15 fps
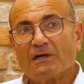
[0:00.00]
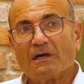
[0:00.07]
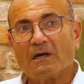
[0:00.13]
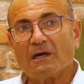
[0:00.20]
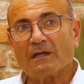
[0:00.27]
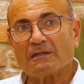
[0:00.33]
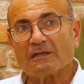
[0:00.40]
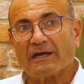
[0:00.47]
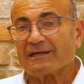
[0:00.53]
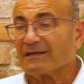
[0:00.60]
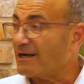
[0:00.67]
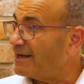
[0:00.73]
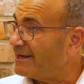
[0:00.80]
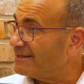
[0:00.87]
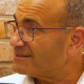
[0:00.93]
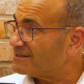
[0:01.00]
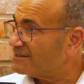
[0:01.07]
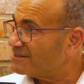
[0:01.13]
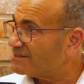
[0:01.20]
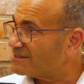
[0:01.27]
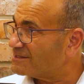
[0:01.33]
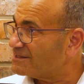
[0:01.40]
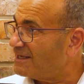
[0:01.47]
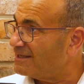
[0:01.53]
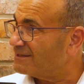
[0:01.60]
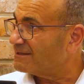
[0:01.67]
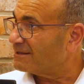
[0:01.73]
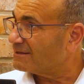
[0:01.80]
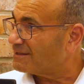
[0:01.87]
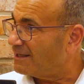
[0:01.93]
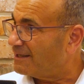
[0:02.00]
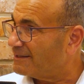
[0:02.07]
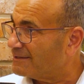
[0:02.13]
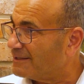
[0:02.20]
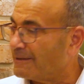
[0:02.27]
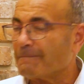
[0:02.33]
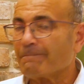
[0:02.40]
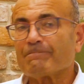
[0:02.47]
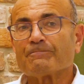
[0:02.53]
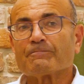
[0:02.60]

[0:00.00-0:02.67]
like ISIS and Al-Qaeda,